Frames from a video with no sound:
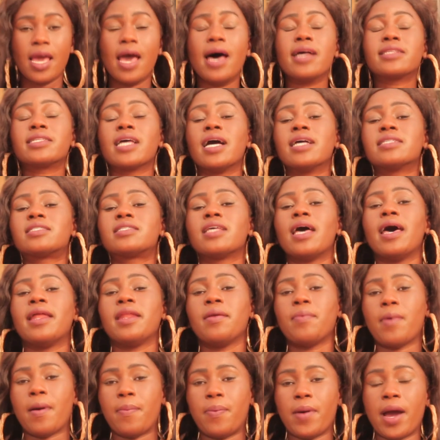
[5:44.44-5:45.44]
As I said,
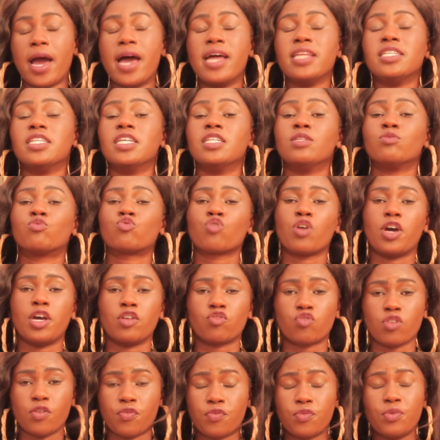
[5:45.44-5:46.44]
if papa and you saw
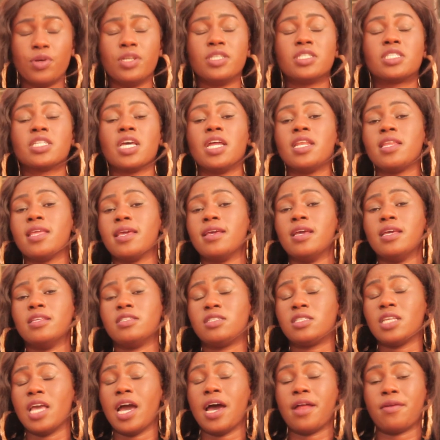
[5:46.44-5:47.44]
us off in 10 years,
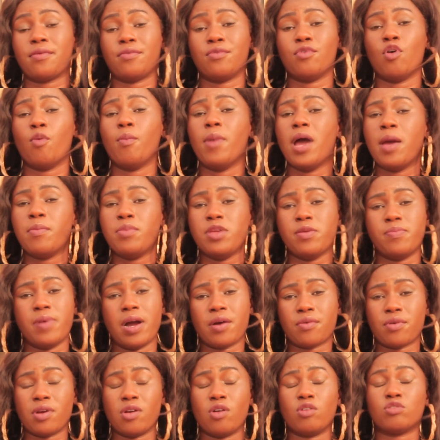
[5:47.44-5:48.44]
a piano, or baby
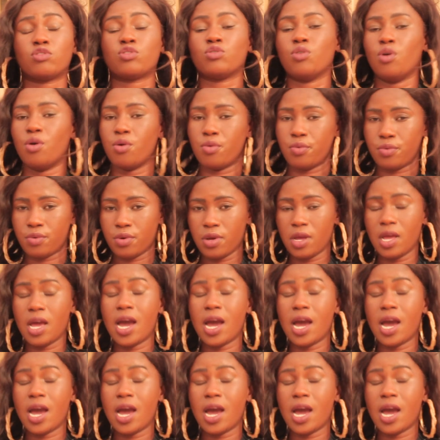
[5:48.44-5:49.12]
background, as you owe.